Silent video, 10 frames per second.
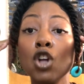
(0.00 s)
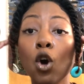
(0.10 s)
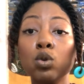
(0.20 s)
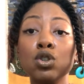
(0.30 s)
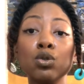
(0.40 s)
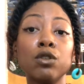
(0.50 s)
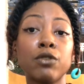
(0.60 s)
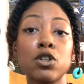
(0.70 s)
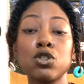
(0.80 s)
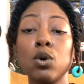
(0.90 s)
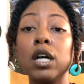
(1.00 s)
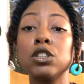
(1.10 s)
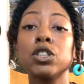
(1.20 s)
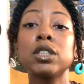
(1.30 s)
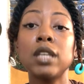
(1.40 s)
universal
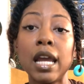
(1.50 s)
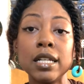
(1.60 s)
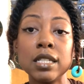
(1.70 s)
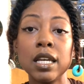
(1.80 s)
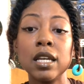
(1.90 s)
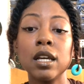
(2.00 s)
understanding